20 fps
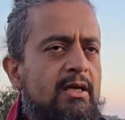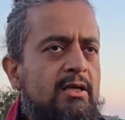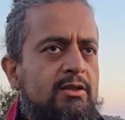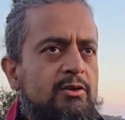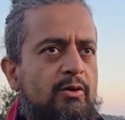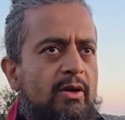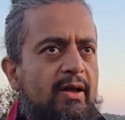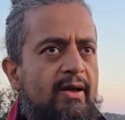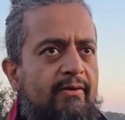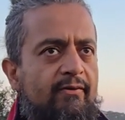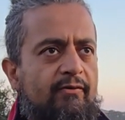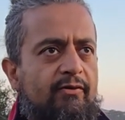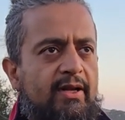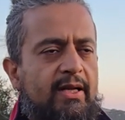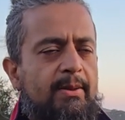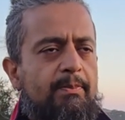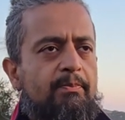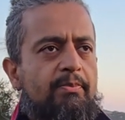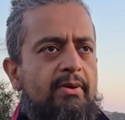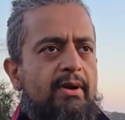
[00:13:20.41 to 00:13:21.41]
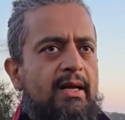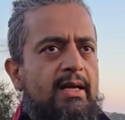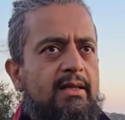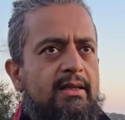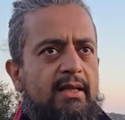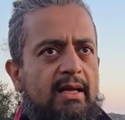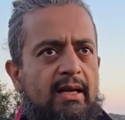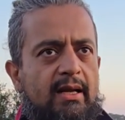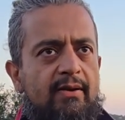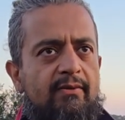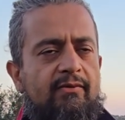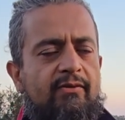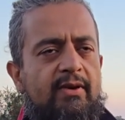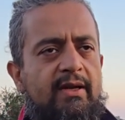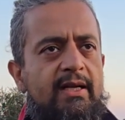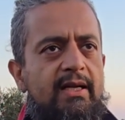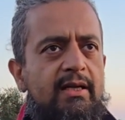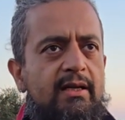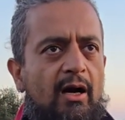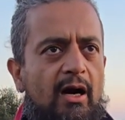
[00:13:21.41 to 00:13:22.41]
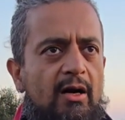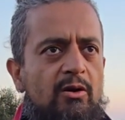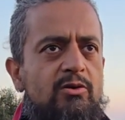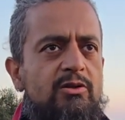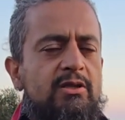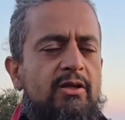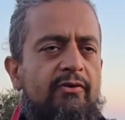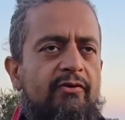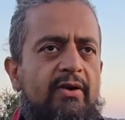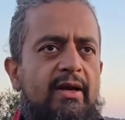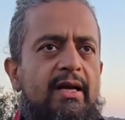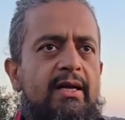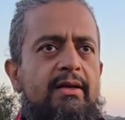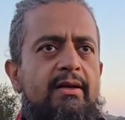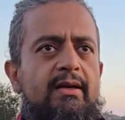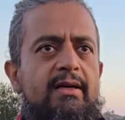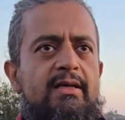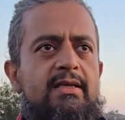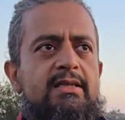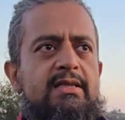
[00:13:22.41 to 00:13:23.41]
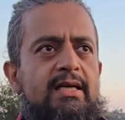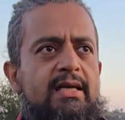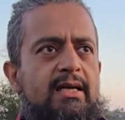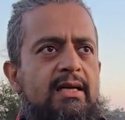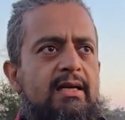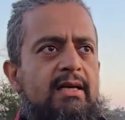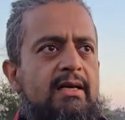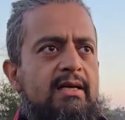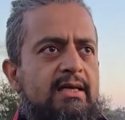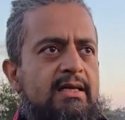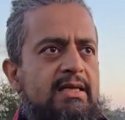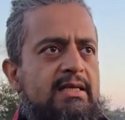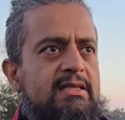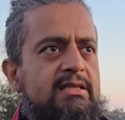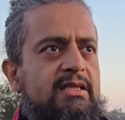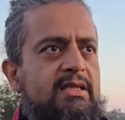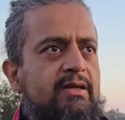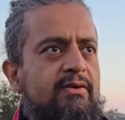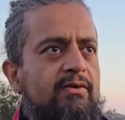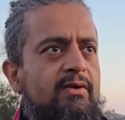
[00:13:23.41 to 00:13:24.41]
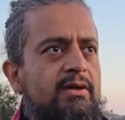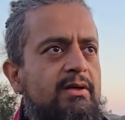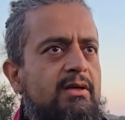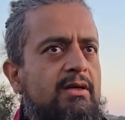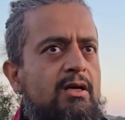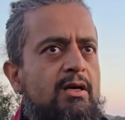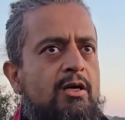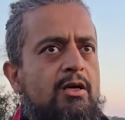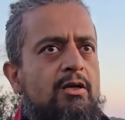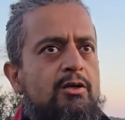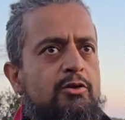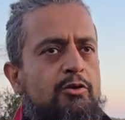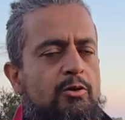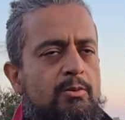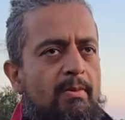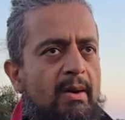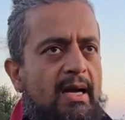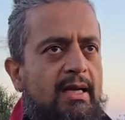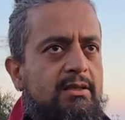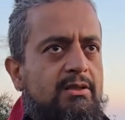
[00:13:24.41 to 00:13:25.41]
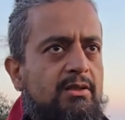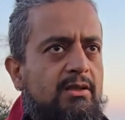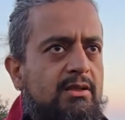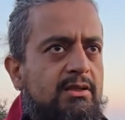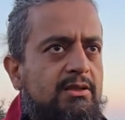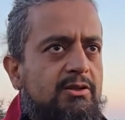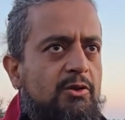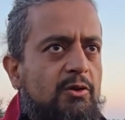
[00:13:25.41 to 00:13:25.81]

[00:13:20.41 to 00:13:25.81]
So every breath, every ounce of energy is given to masters.